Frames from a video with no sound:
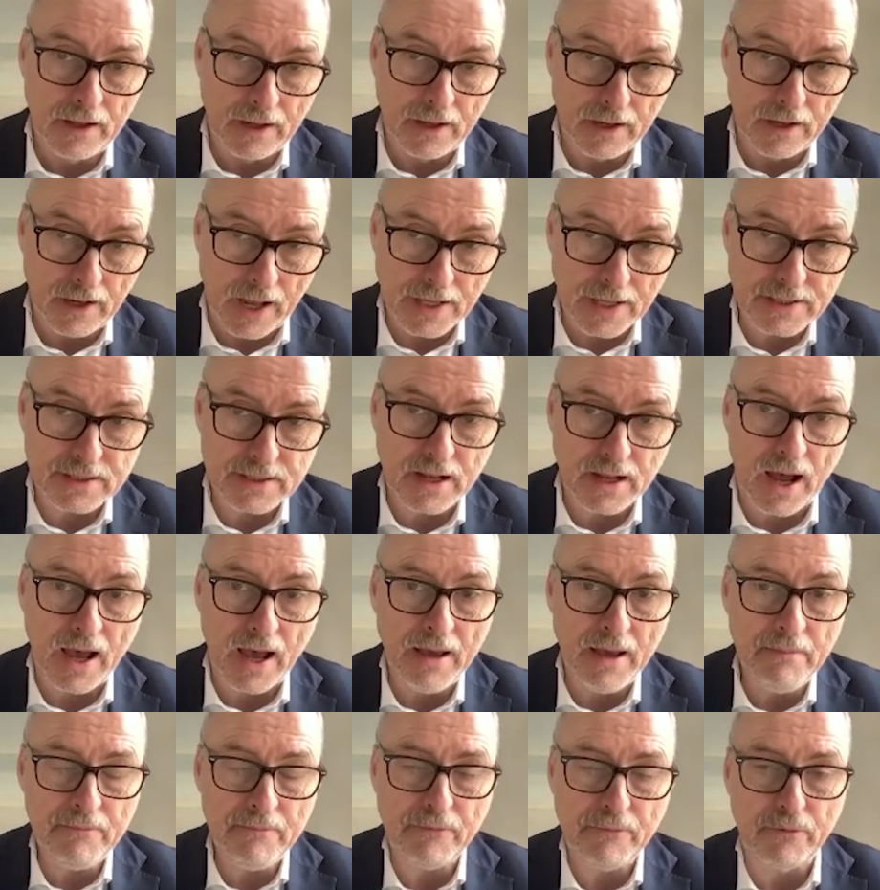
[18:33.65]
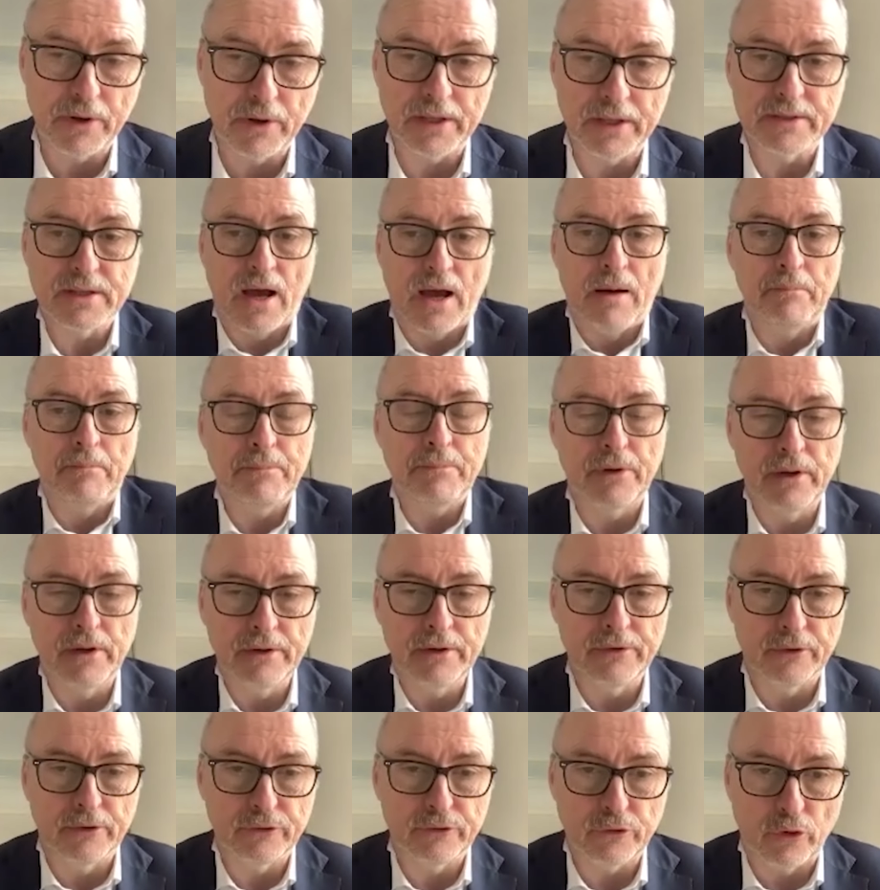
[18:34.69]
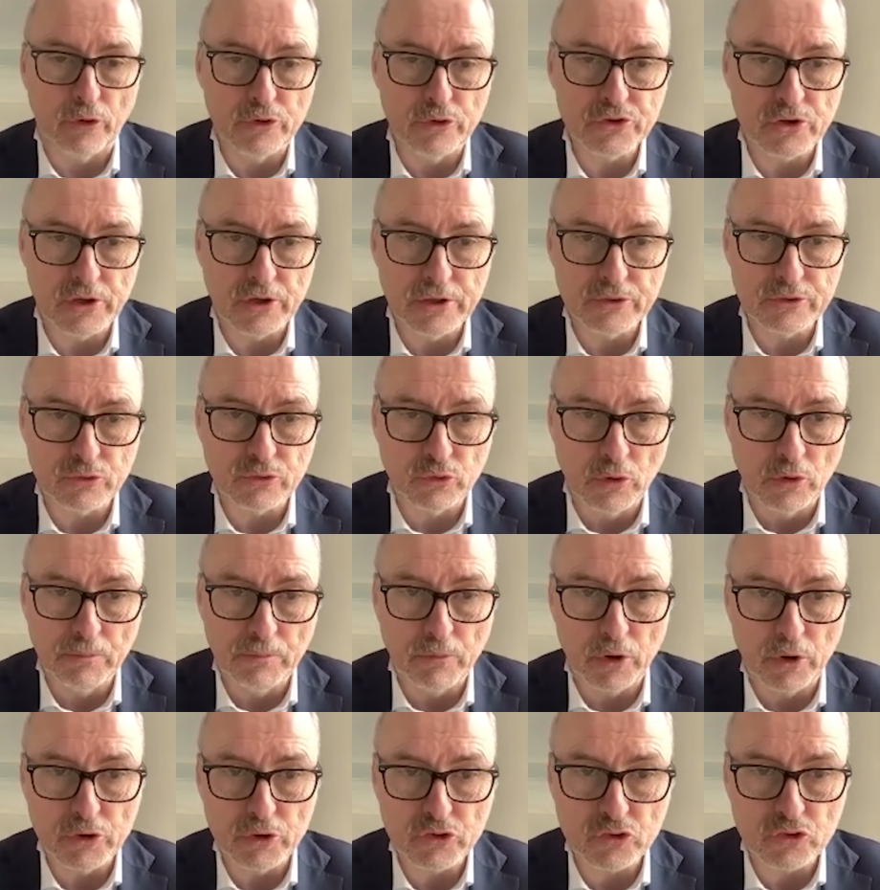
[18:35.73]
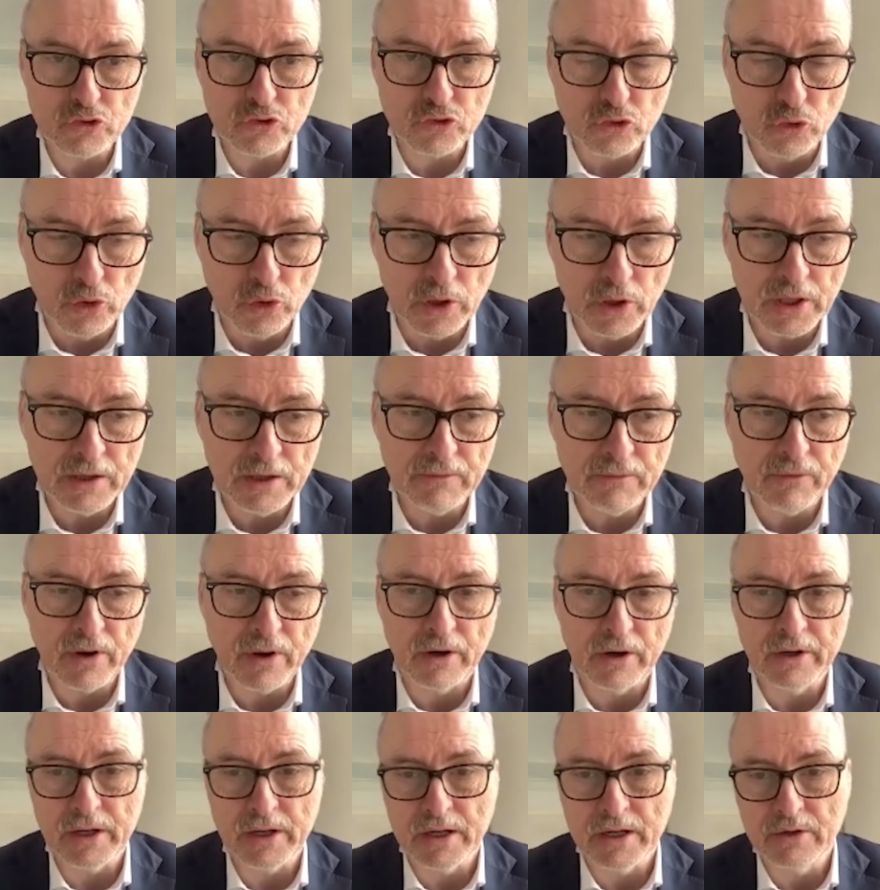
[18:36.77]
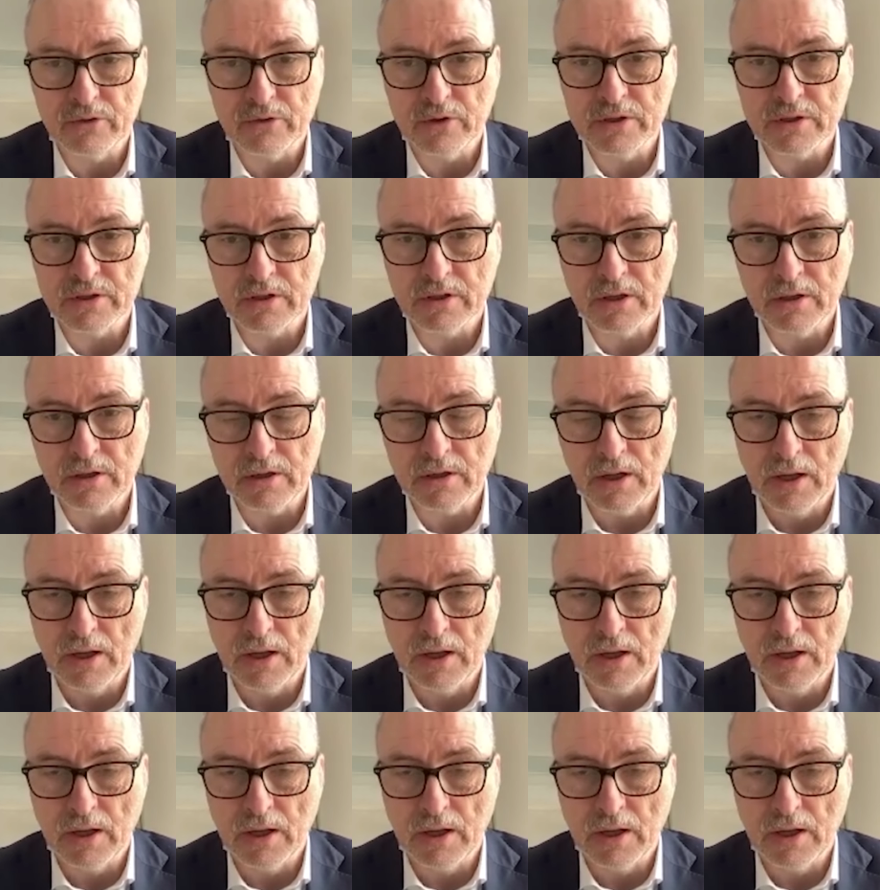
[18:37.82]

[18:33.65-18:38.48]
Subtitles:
Last time, for example, the socialist group was surely very interested